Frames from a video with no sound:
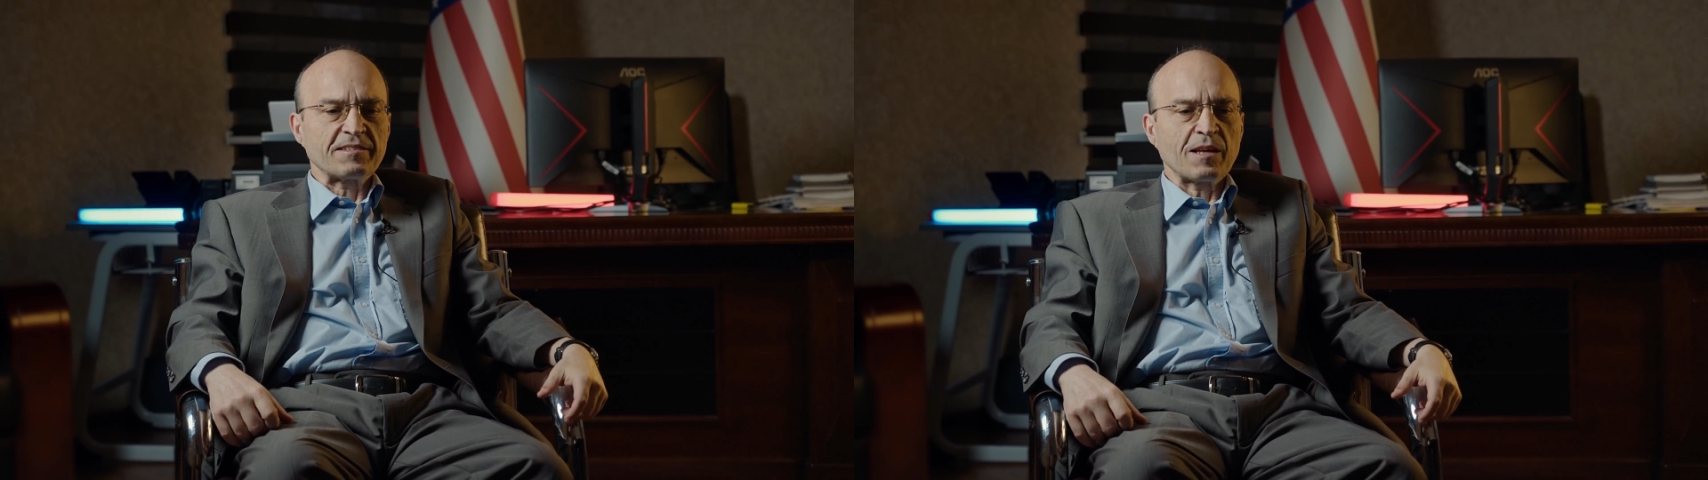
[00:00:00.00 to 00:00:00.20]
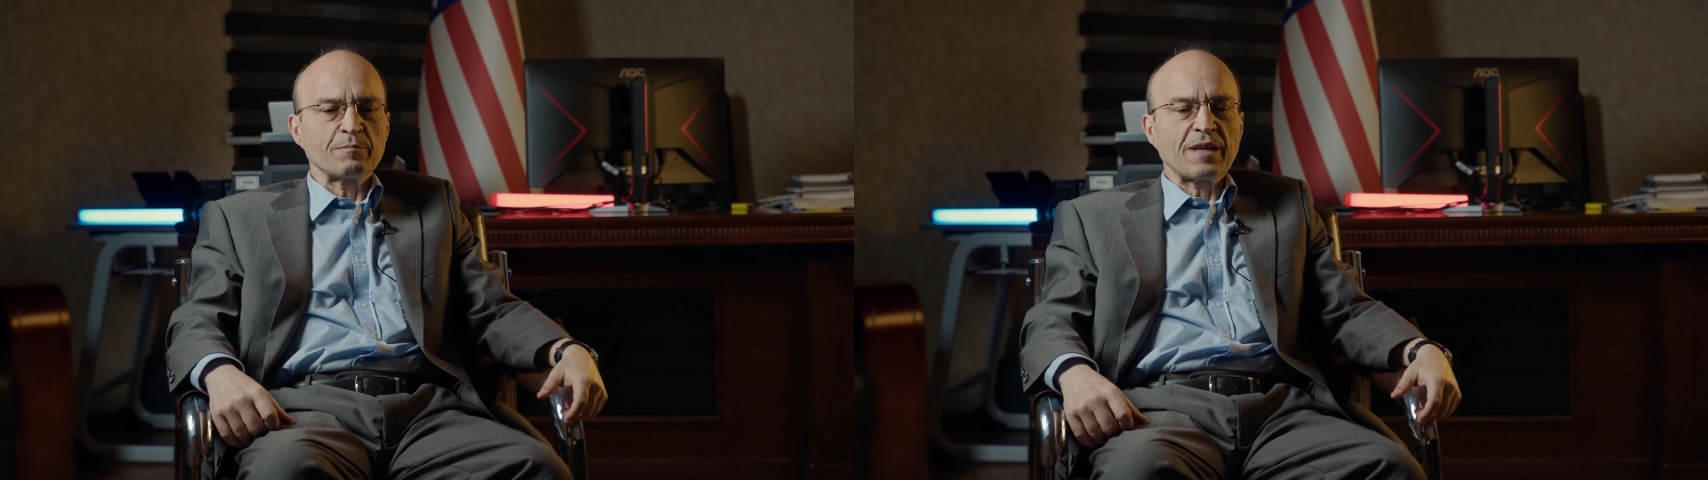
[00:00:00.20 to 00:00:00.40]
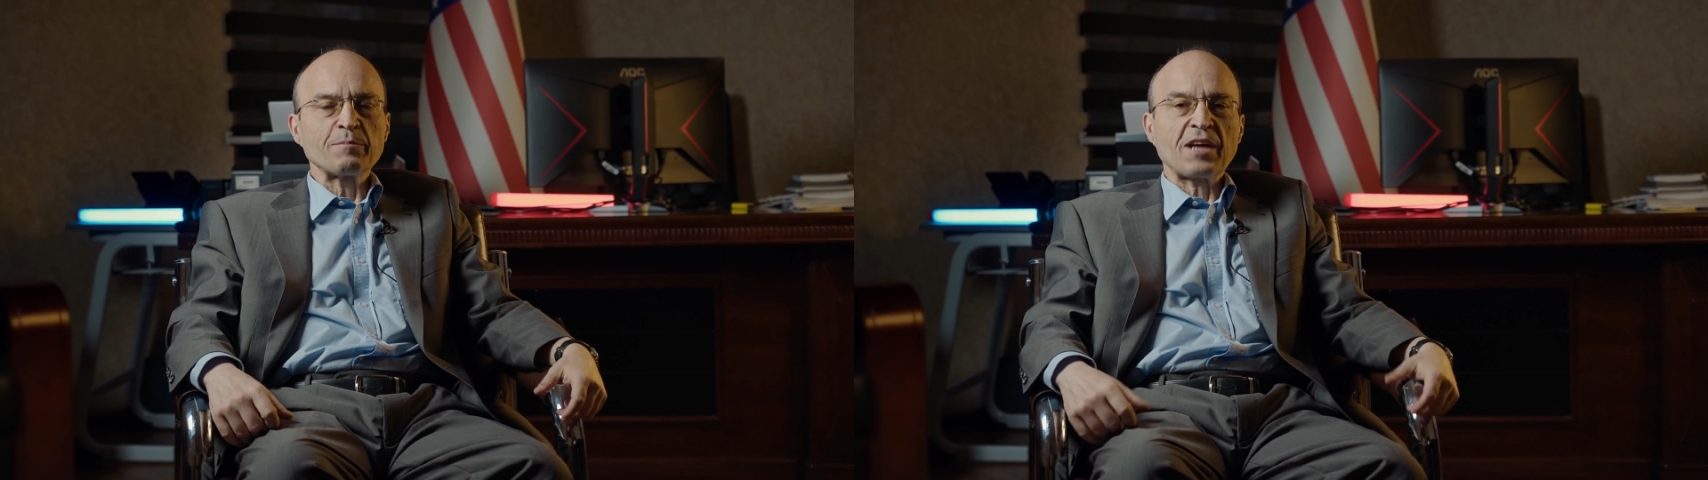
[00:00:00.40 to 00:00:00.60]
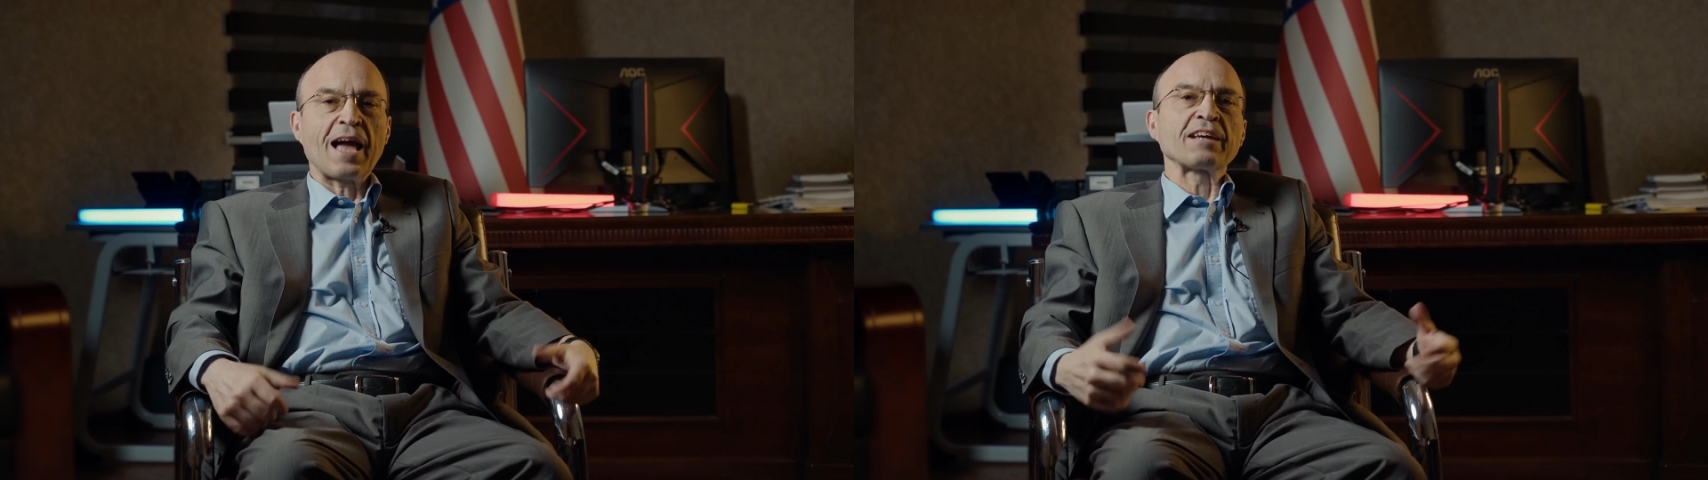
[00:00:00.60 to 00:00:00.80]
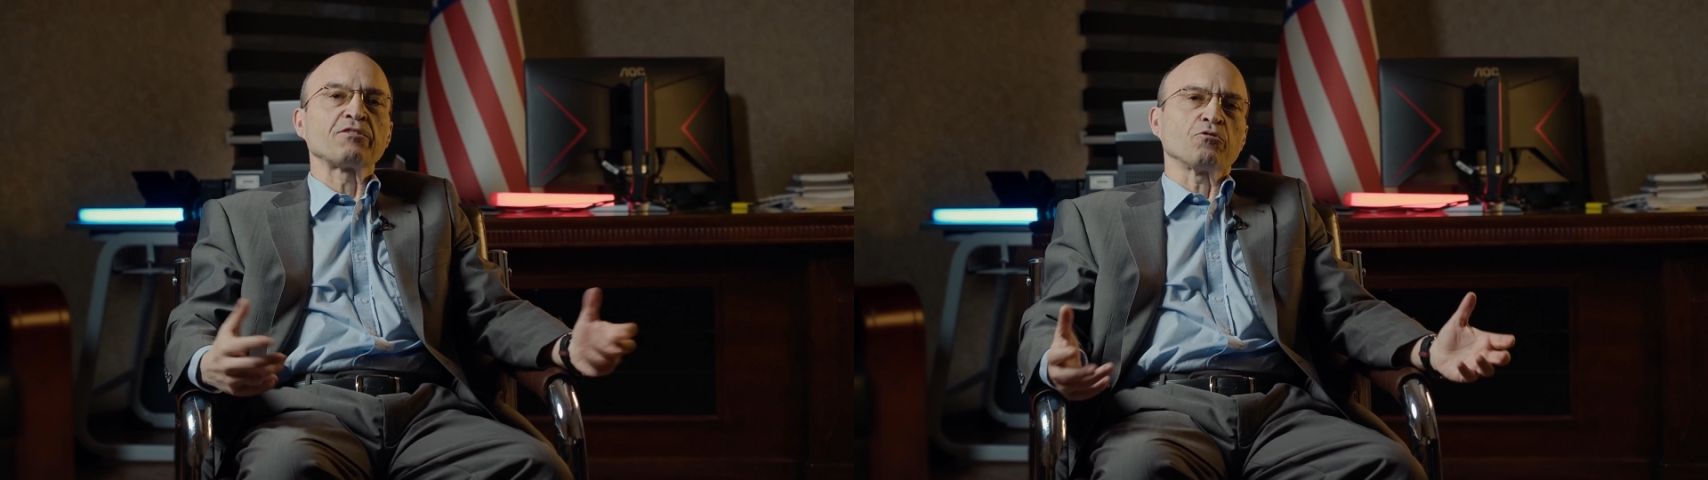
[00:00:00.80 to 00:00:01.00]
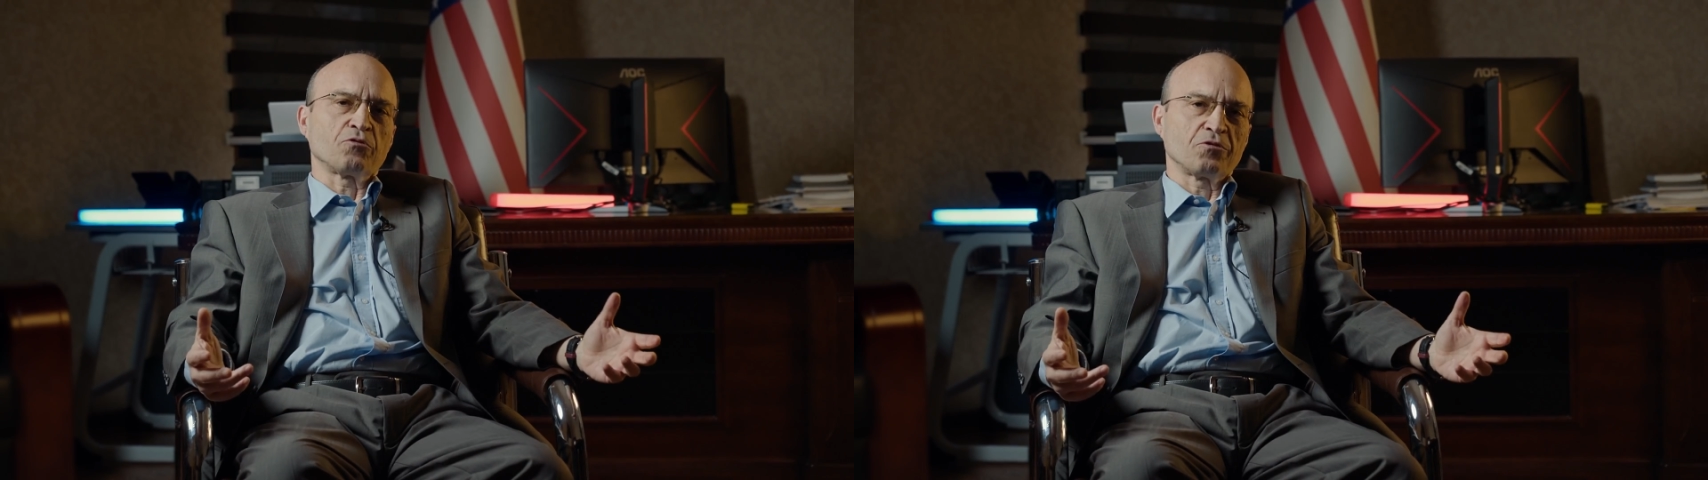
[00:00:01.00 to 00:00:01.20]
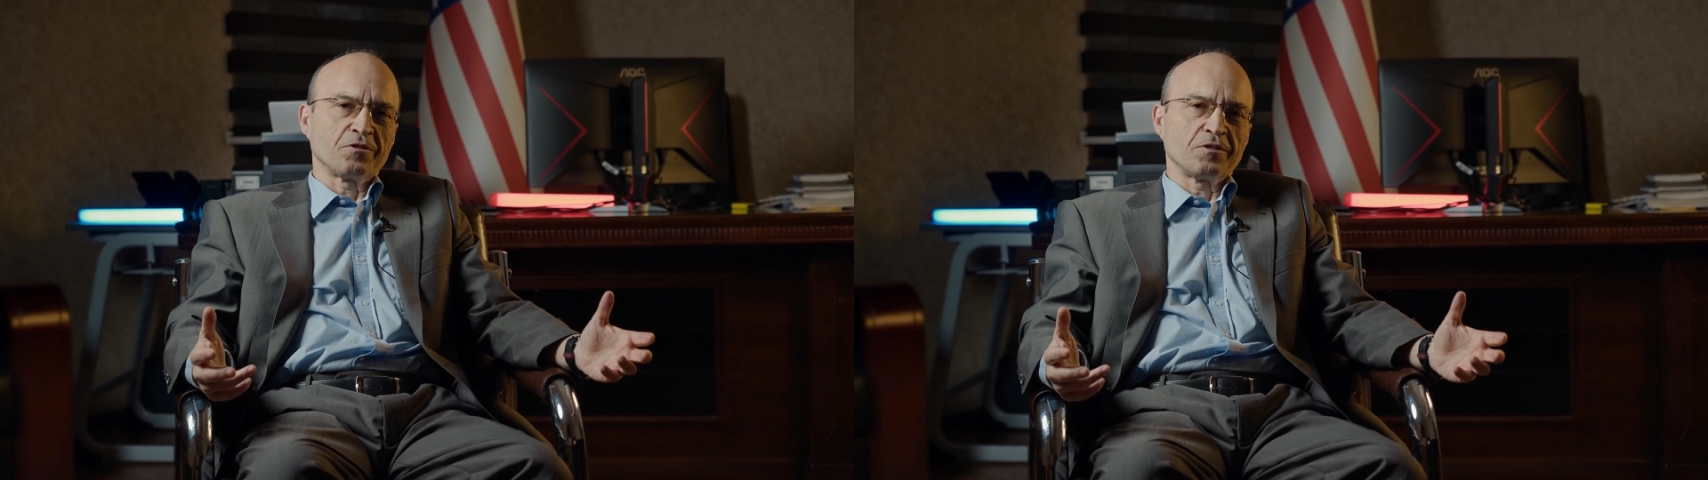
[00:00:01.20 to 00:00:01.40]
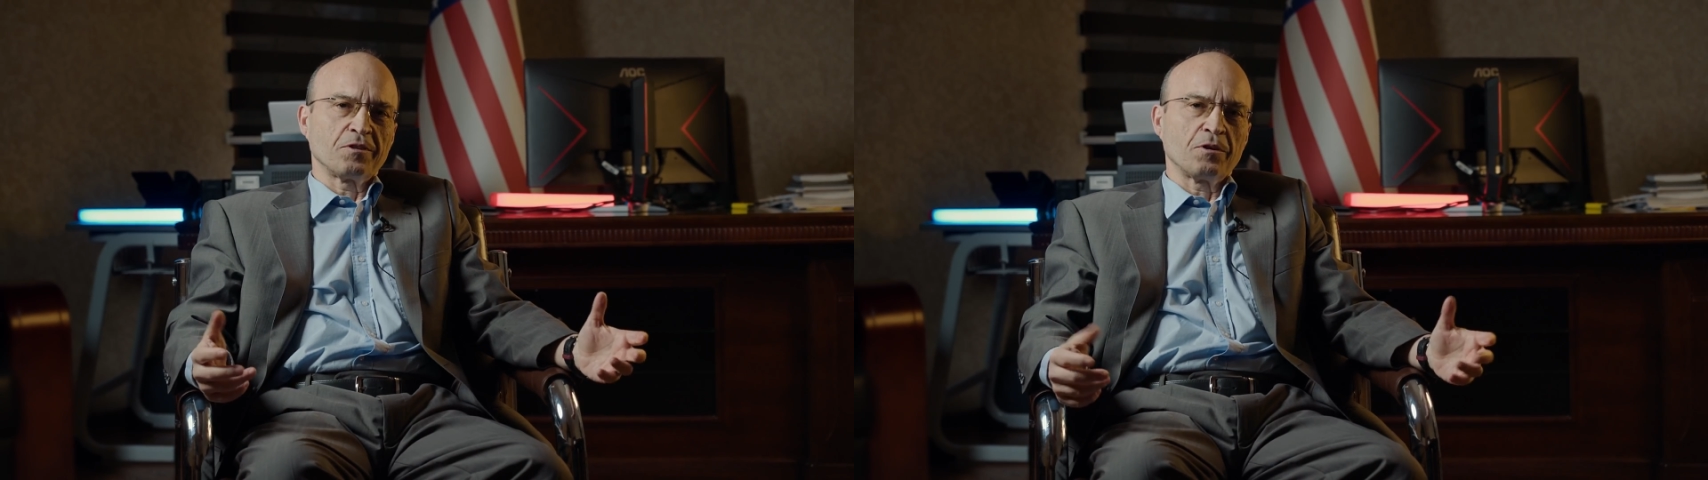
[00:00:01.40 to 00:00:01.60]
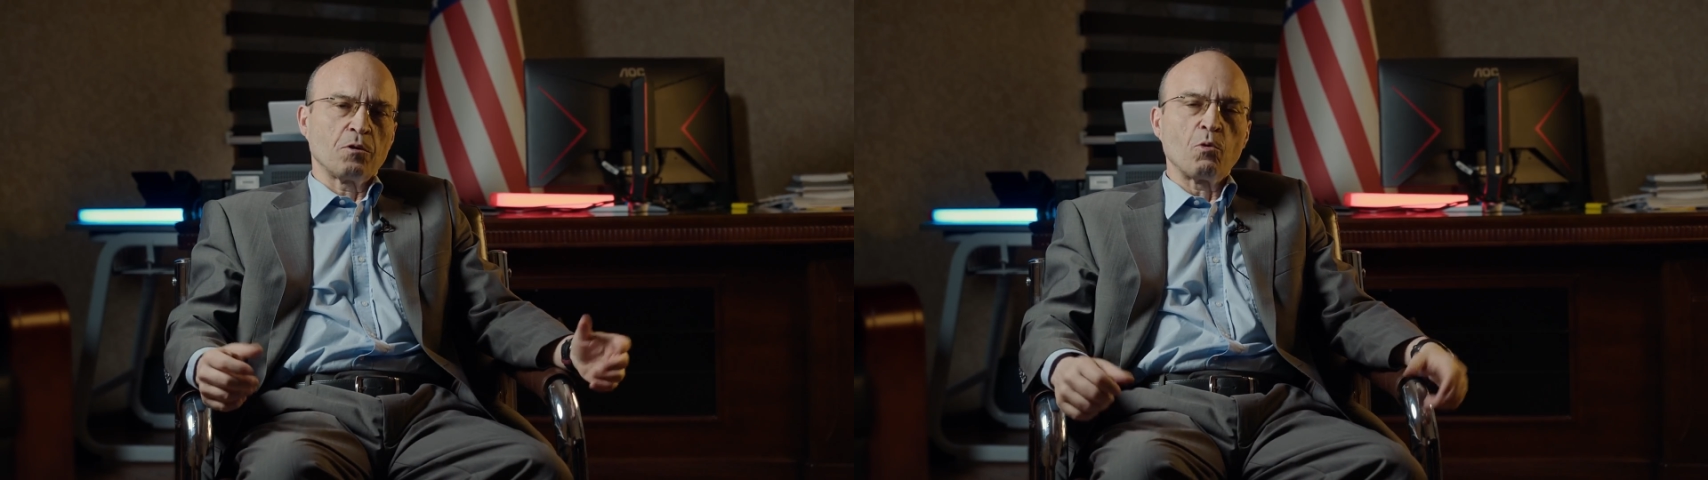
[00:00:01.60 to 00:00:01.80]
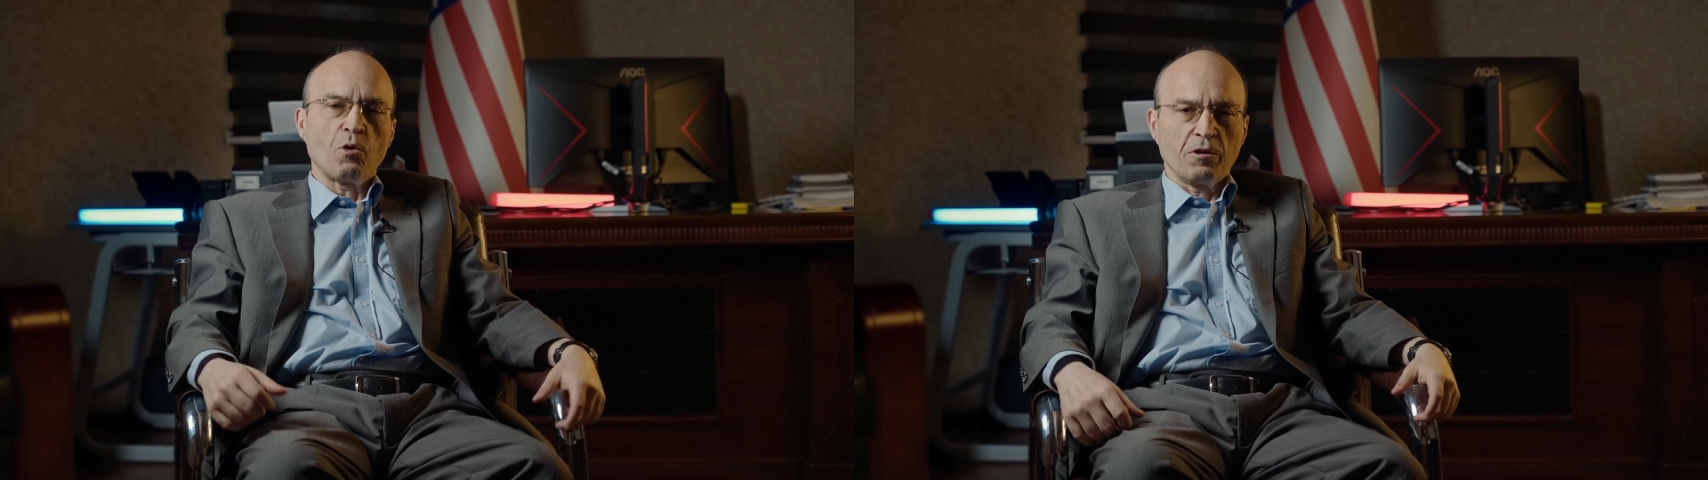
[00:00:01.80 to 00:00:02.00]
sometimes anxious
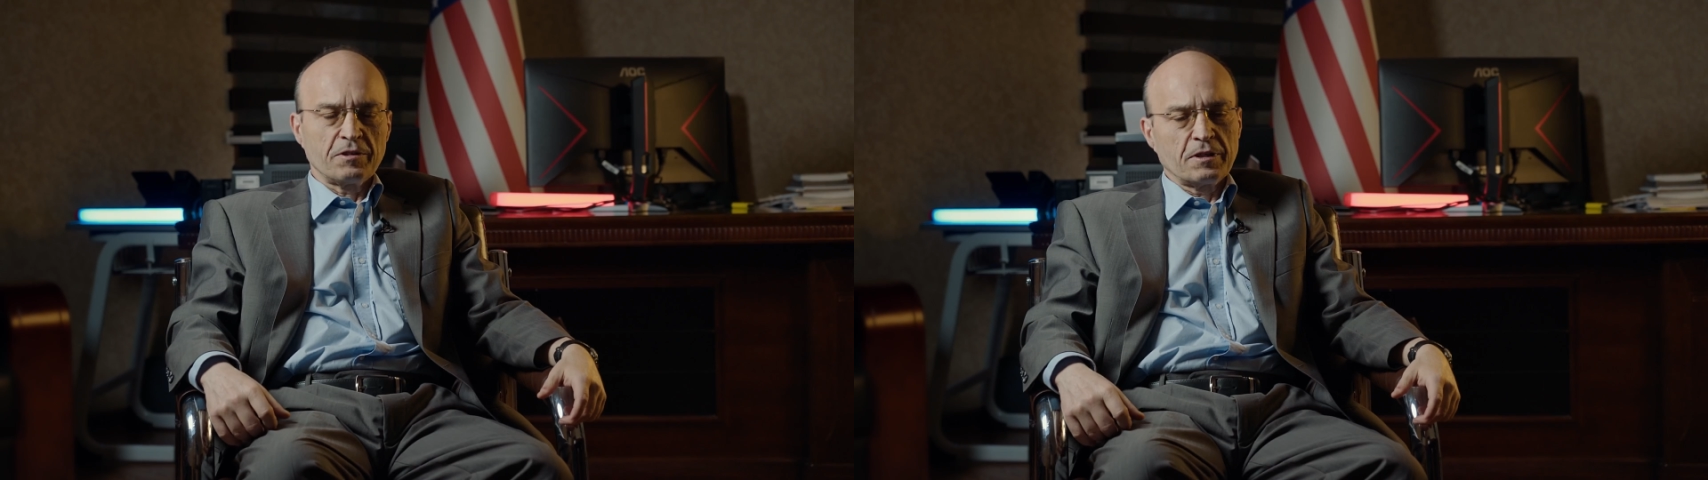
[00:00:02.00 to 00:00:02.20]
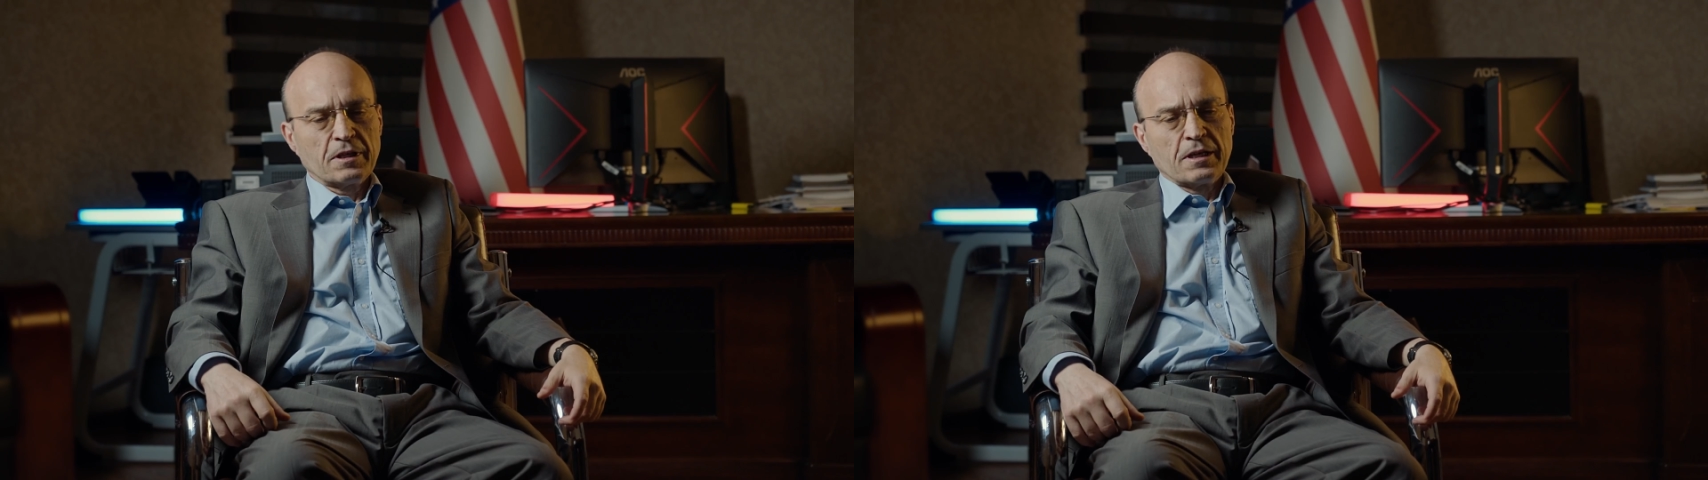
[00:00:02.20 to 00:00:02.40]
world.